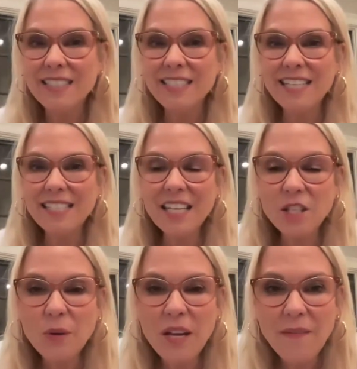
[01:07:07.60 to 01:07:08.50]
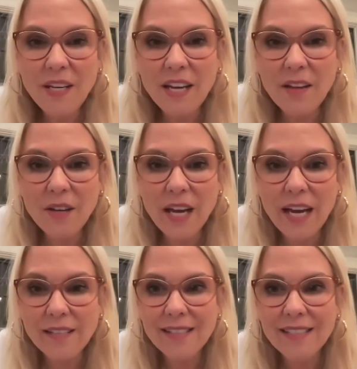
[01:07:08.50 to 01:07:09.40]
Jessica, do we have not. any other
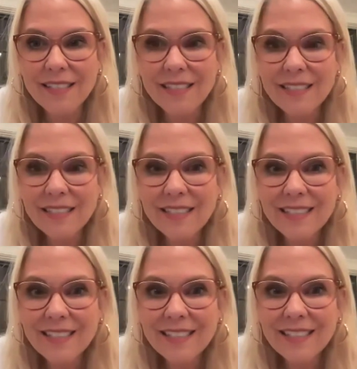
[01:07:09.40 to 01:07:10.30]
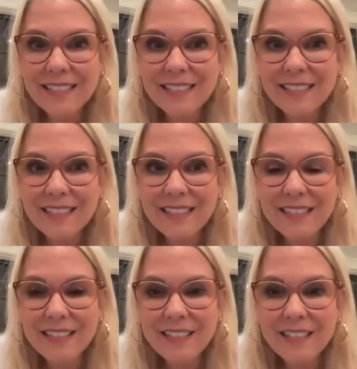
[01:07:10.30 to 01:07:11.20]
guests? I didn't see
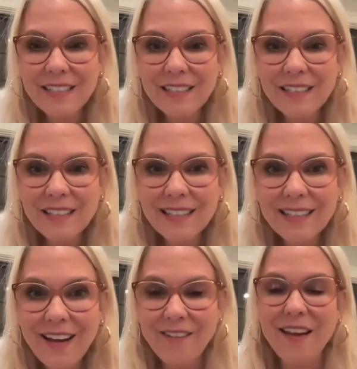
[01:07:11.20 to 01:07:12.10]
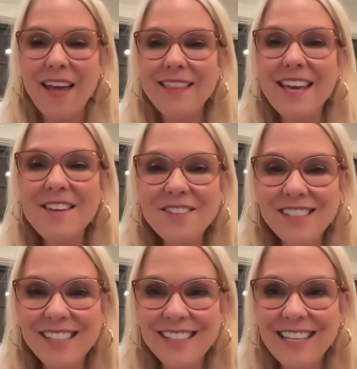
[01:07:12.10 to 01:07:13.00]
anyone else. Okay. okay. Thank you,
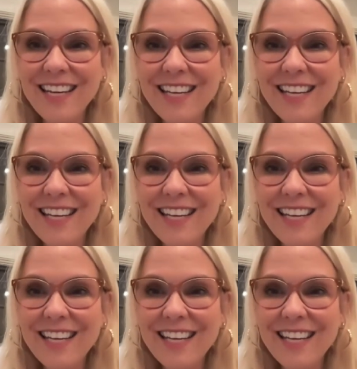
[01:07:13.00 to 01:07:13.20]
Jessica.